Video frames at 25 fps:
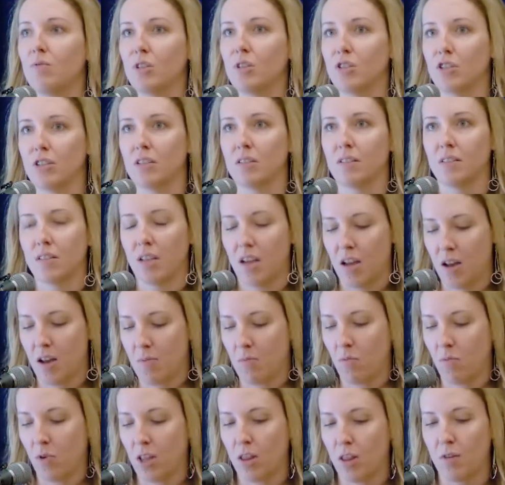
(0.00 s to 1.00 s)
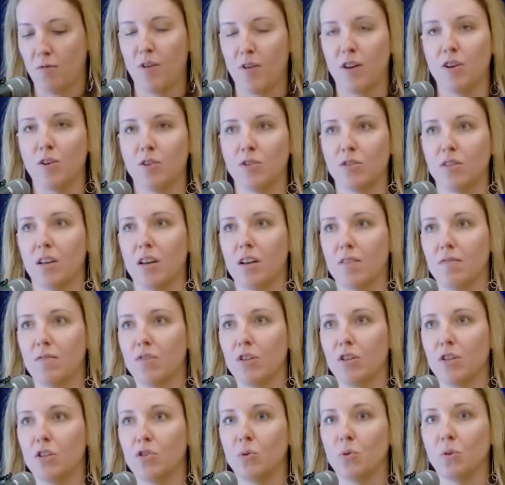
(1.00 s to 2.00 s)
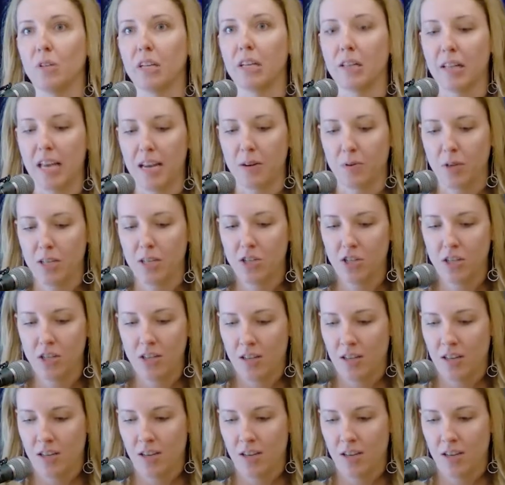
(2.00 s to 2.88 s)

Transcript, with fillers: which is one of the funders of the Julia language.